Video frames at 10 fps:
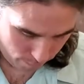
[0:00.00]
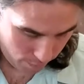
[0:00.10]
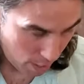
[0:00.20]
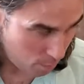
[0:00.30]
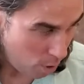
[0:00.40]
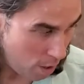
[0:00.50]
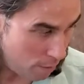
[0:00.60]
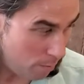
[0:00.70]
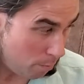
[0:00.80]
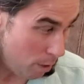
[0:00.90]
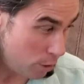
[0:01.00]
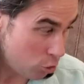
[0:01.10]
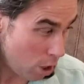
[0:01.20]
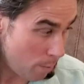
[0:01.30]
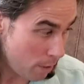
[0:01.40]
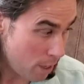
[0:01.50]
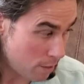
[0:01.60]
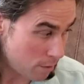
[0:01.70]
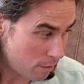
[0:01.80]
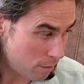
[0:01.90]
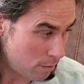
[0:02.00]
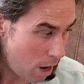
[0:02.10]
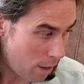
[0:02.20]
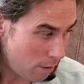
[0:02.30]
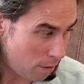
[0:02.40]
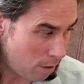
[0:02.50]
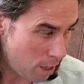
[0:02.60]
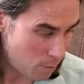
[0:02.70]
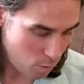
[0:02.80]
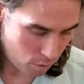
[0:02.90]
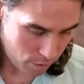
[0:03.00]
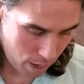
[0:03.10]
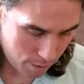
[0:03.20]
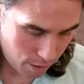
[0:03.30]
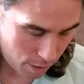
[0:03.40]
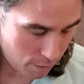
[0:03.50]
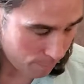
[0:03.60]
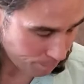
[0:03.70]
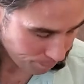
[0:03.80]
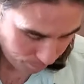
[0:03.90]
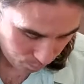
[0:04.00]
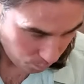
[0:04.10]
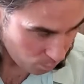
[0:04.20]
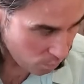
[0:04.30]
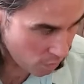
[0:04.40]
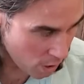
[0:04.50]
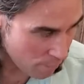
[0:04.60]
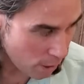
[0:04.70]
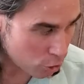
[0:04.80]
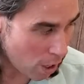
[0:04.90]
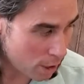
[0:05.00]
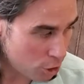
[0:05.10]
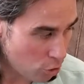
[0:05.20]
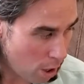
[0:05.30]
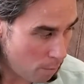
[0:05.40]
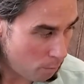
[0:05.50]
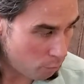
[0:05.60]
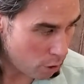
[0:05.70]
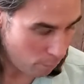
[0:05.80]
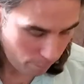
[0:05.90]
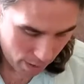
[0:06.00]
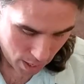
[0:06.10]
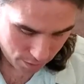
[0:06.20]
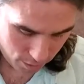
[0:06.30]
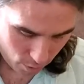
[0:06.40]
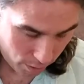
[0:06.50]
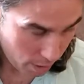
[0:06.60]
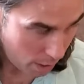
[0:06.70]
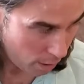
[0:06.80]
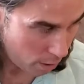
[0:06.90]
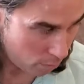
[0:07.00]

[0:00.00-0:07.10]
that's why my strumming has gotten a lot smoother in that sense. If I try to strum real fast, though, it'll get like